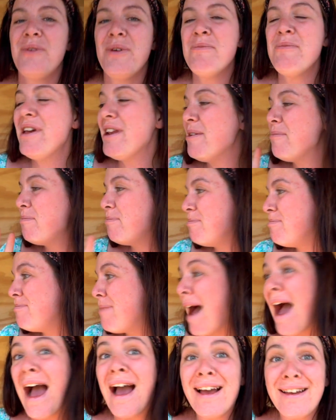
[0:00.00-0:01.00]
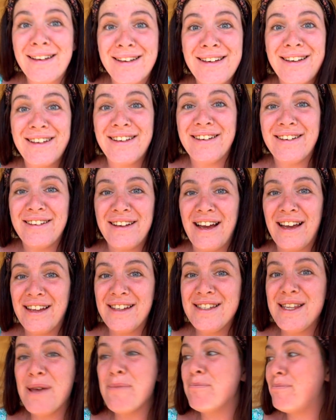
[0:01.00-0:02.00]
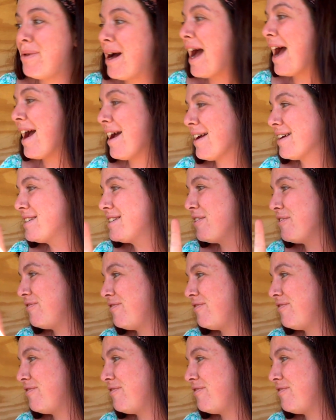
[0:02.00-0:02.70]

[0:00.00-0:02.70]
We made it back, I could say back to